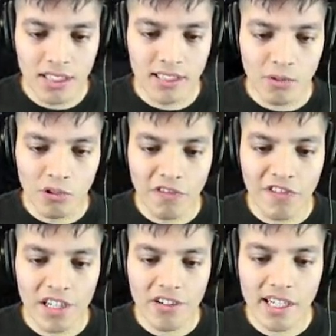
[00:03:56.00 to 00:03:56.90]
And then we'll
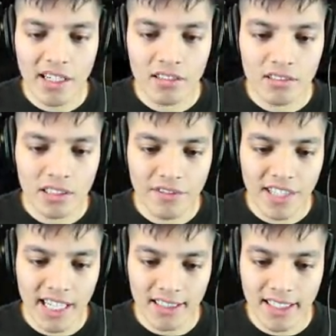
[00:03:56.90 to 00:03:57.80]
figure out if
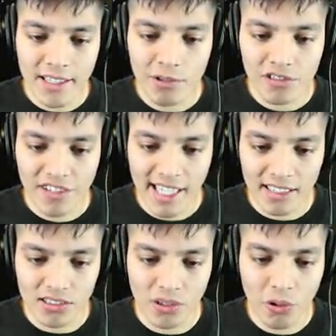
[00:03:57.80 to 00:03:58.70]
that key was for
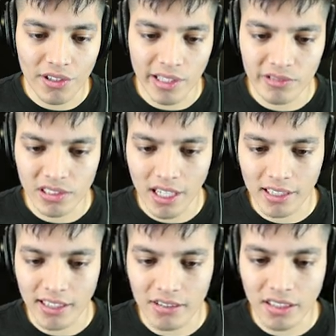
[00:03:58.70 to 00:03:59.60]
that door that was
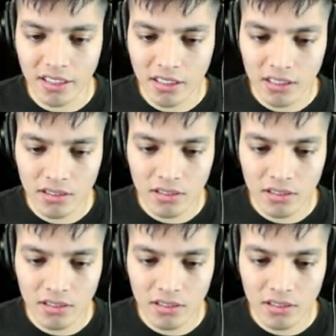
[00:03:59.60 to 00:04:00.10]
locked down there.